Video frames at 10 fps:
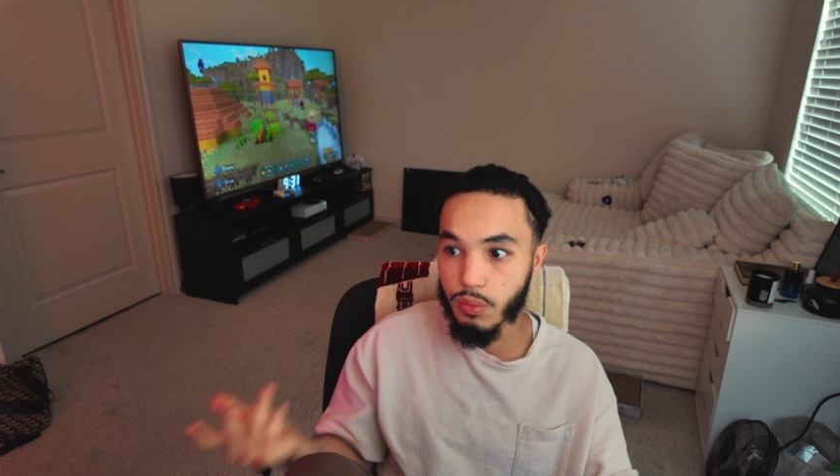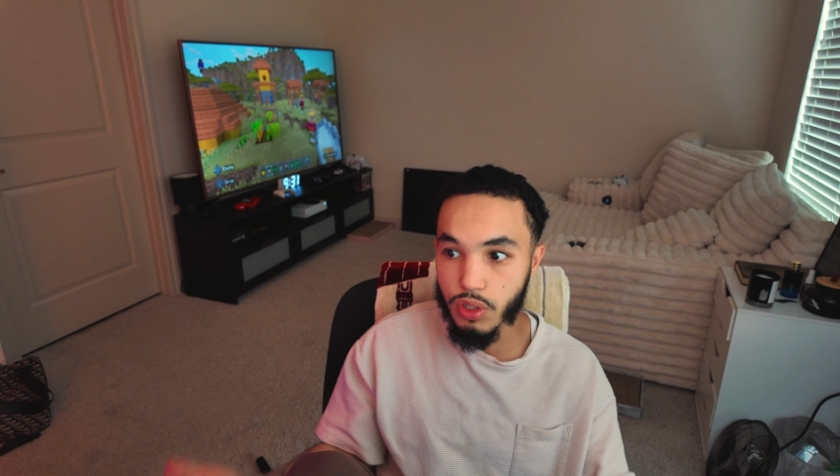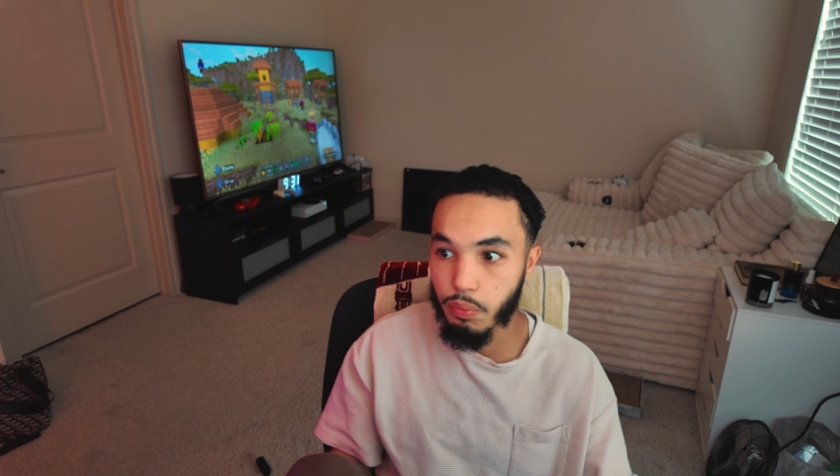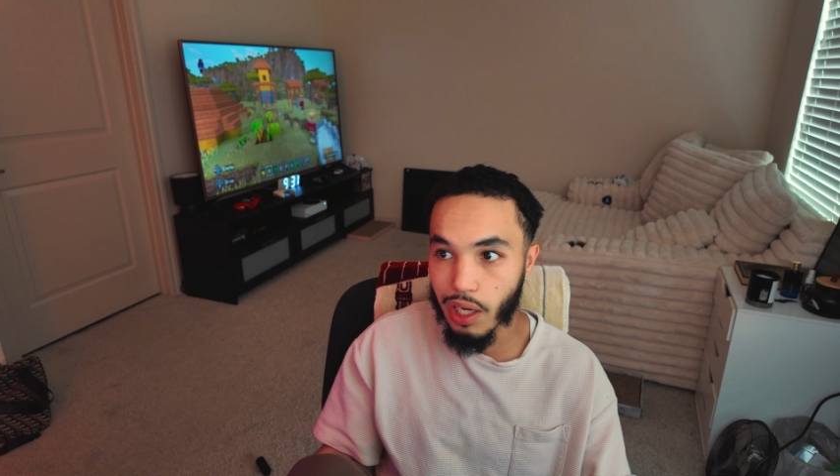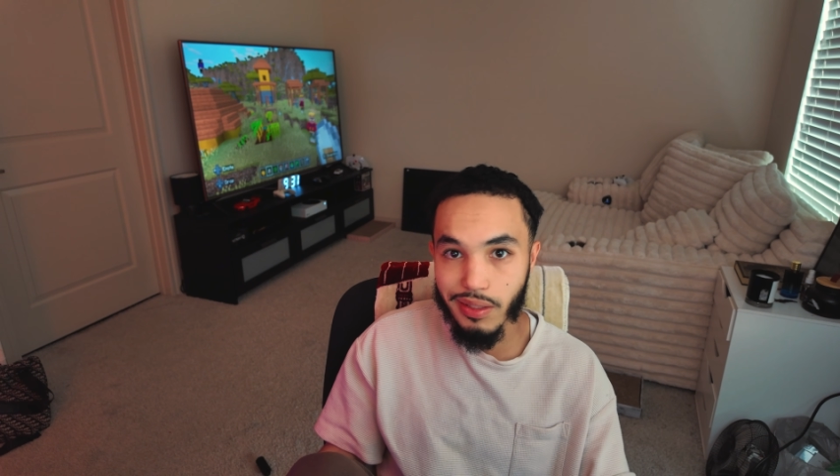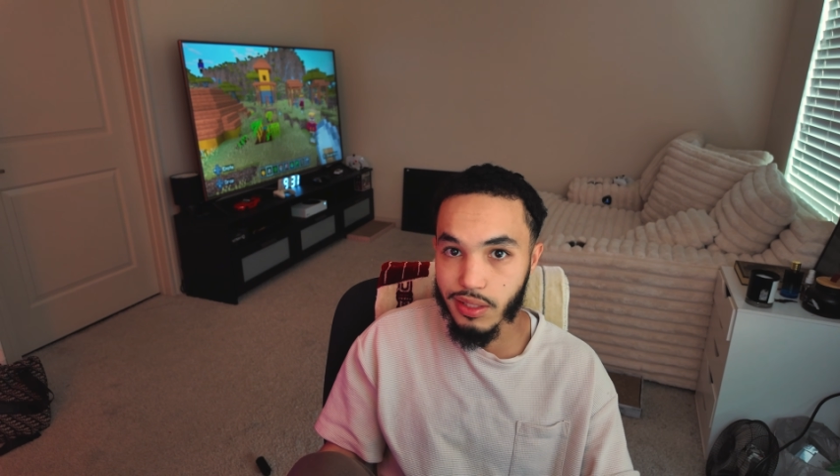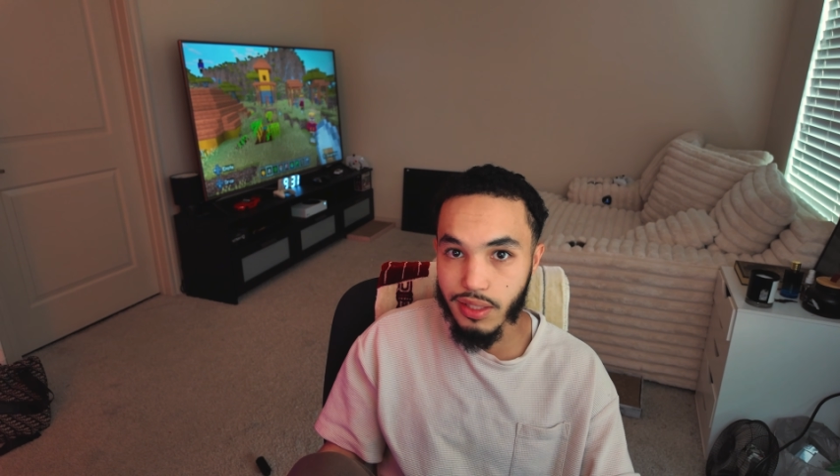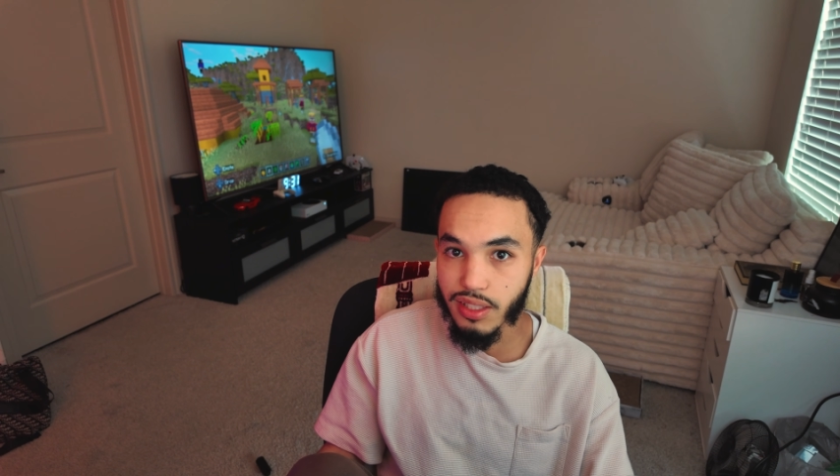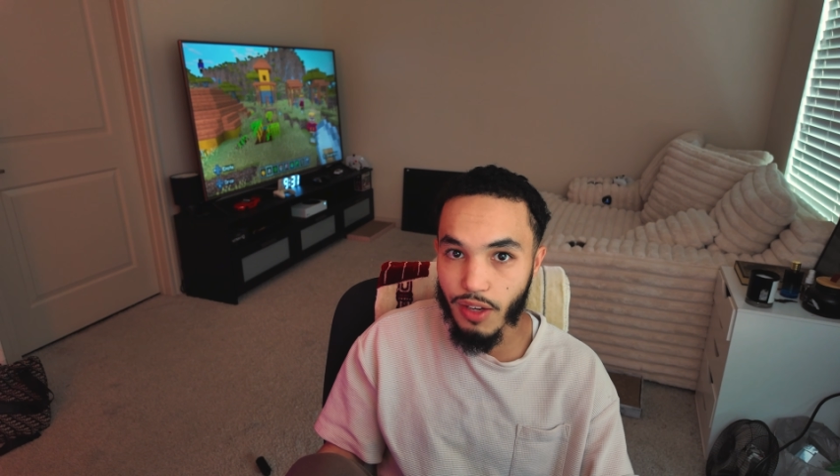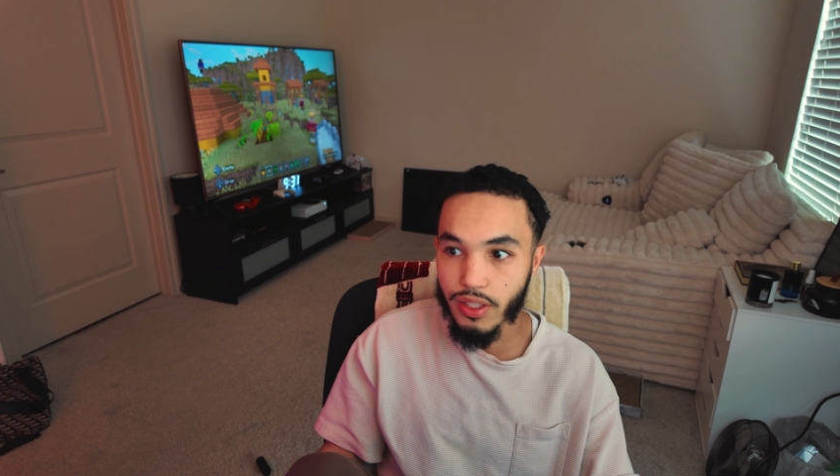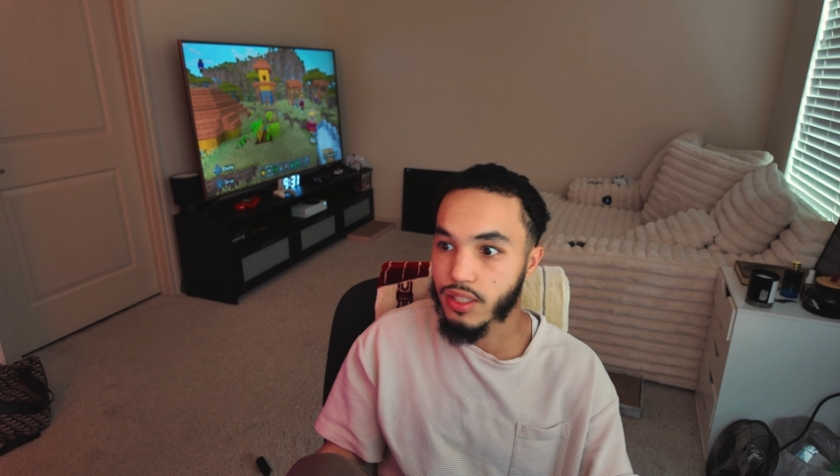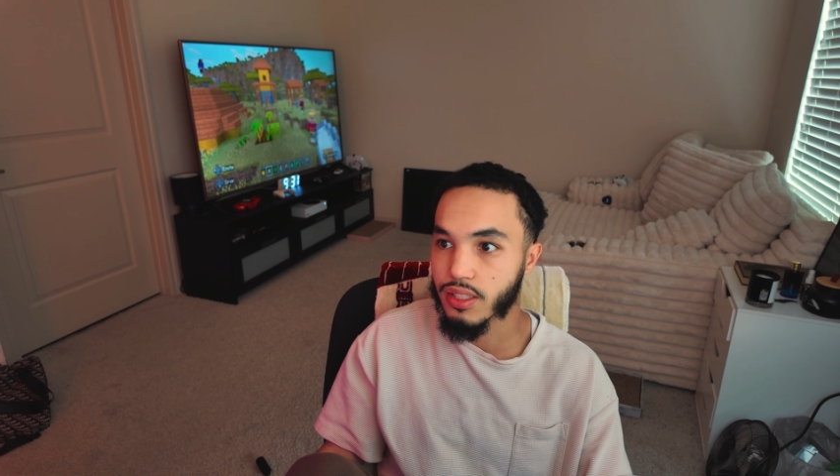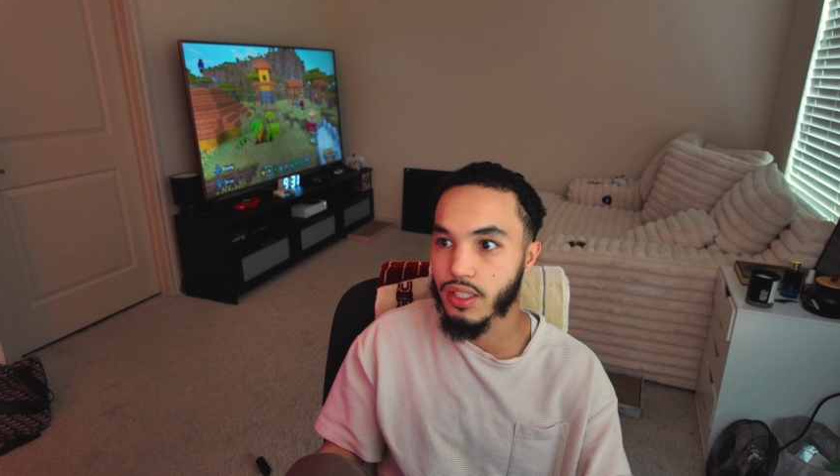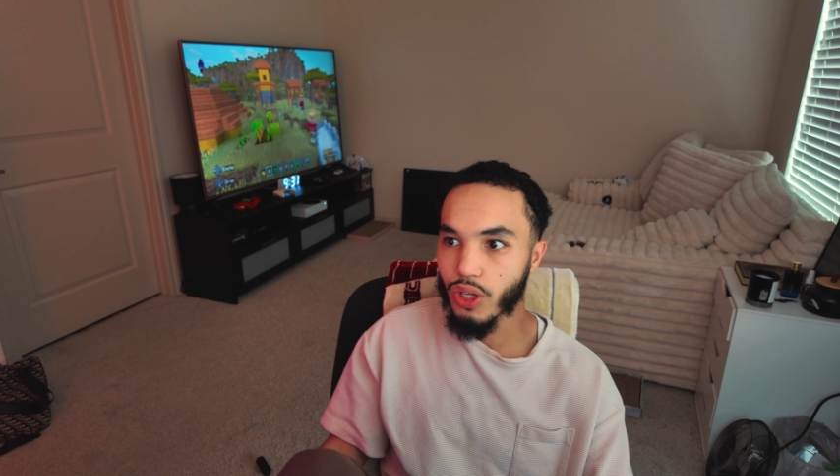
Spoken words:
Someone probably just doesn't have anything.